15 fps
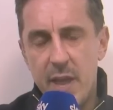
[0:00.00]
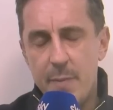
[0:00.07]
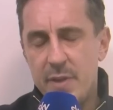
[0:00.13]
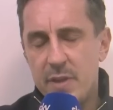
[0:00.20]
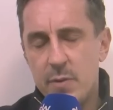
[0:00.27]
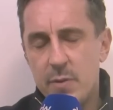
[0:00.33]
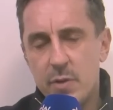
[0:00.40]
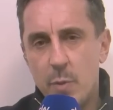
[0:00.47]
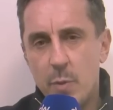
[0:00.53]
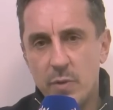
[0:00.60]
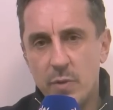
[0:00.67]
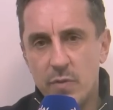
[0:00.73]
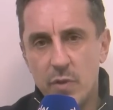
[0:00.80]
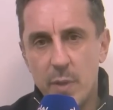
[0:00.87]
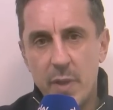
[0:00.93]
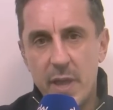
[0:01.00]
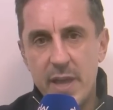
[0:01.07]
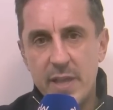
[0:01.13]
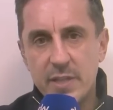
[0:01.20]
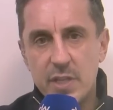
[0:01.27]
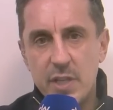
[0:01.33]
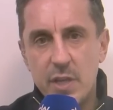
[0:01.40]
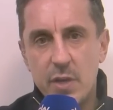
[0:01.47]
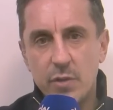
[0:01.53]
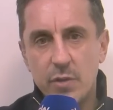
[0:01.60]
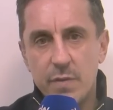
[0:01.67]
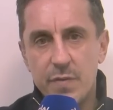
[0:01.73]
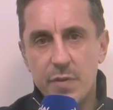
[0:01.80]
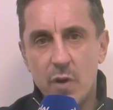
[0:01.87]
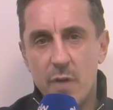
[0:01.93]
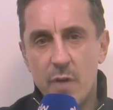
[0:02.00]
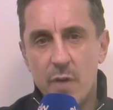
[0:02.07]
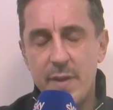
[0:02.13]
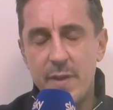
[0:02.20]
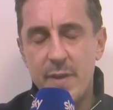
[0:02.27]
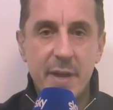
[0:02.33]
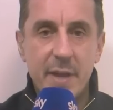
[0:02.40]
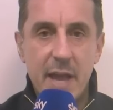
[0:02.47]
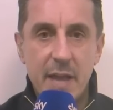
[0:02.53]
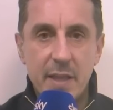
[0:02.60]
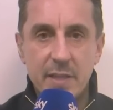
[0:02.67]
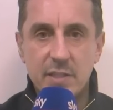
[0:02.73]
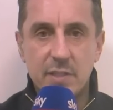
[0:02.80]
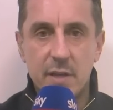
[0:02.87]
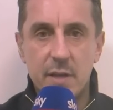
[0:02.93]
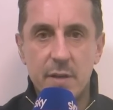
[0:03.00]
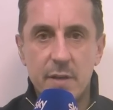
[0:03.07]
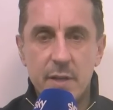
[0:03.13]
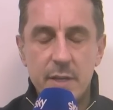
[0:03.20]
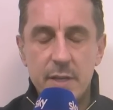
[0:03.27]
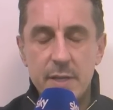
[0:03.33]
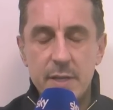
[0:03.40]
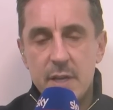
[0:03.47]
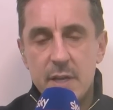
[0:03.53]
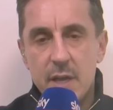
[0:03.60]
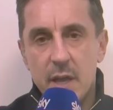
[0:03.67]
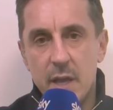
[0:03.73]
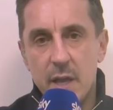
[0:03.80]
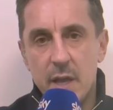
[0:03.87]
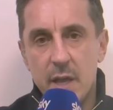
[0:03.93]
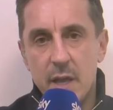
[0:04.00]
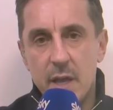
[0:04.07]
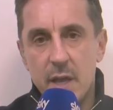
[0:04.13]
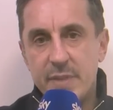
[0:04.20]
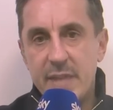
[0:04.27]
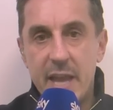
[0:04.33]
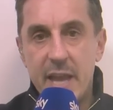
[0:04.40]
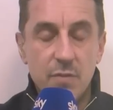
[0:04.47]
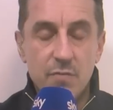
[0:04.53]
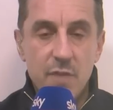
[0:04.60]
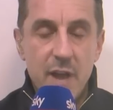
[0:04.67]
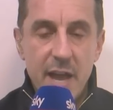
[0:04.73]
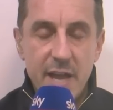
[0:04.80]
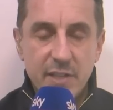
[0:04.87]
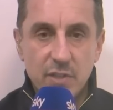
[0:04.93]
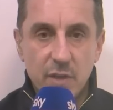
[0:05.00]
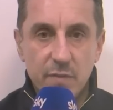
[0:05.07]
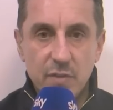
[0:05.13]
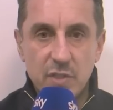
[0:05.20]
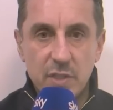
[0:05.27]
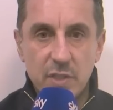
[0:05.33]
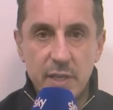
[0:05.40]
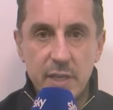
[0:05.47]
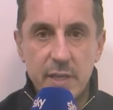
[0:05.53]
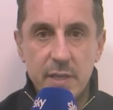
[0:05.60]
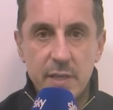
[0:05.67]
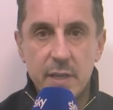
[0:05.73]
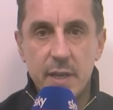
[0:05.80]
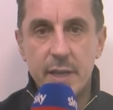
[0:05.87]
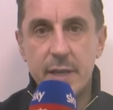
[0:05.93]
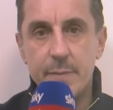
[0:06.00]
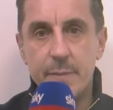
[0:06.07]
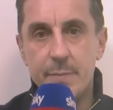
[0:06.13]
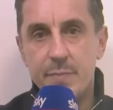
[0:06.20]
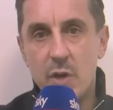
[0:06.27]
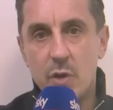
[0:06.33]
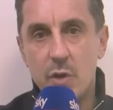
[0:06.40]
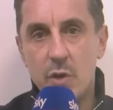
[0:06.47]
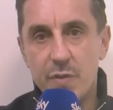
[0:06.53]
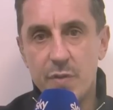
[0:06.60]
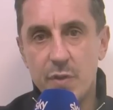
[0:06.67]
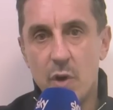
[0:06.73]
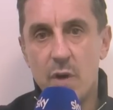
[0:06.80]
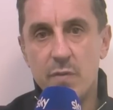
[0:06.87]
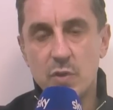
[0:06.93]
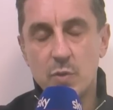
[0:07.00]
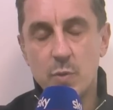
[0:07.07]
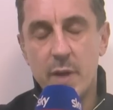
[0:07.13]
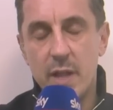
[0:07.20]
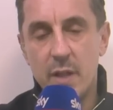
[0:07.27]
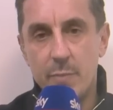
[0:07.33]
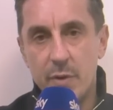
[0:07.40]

I mean, there were a couple of other players that you could have thought. I mean, even McAllister, Declan Rice, obviously, you could have thought of as well.